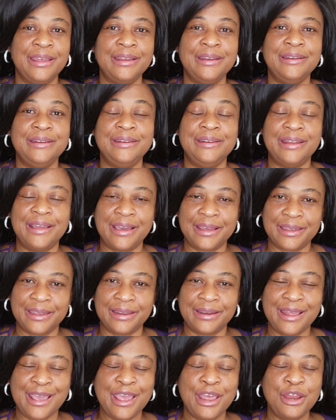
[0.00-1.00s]

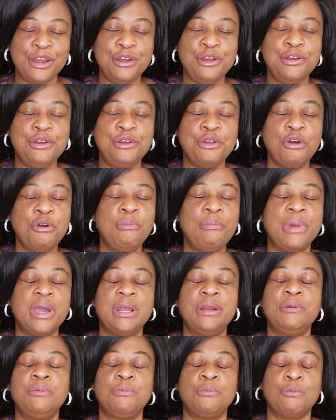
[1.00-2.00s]

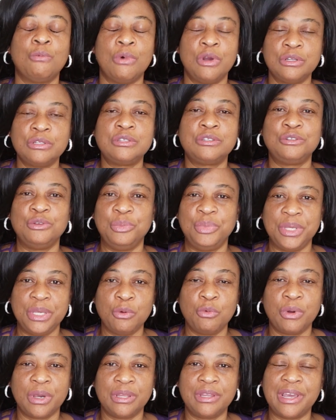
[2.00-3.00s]
man wants to be
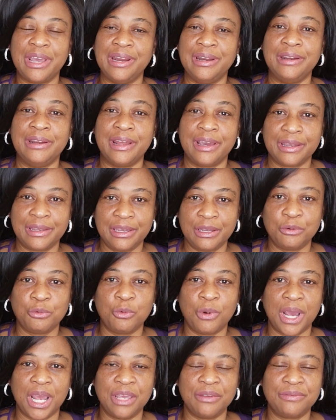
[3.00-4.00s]
with a
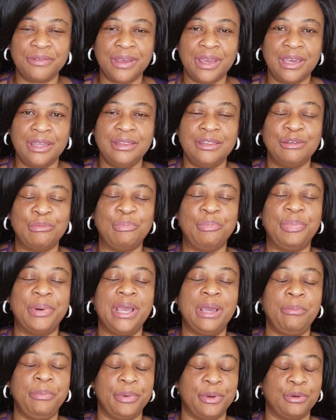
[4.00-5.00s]
nagging wife. And the
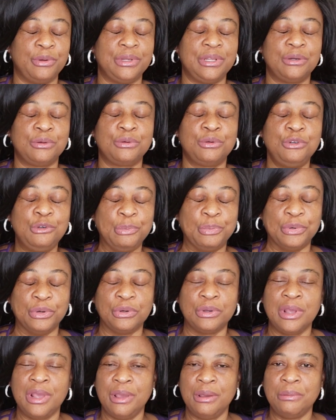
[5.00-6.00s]
Bible, the good
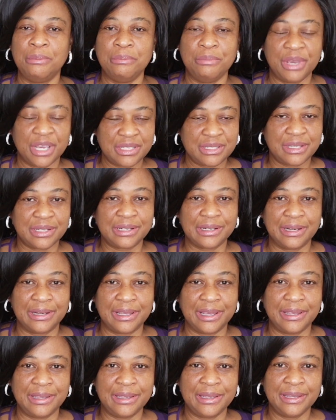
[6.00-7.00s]
book, makes it
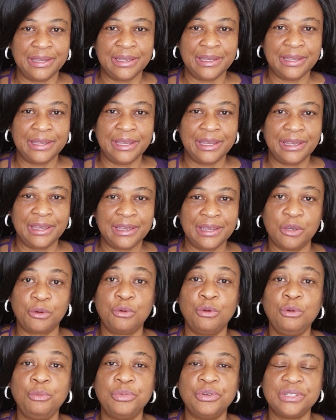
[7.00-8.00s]
clear. The
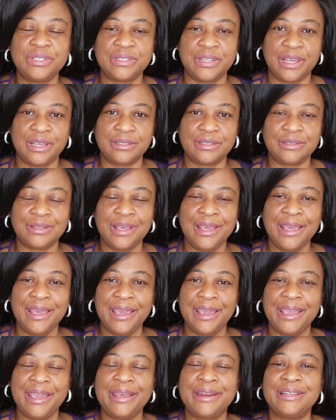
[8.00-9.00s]
good book says,
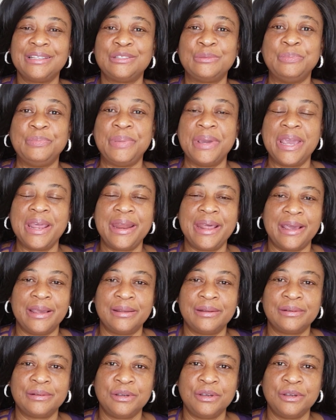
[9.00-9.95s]
it is better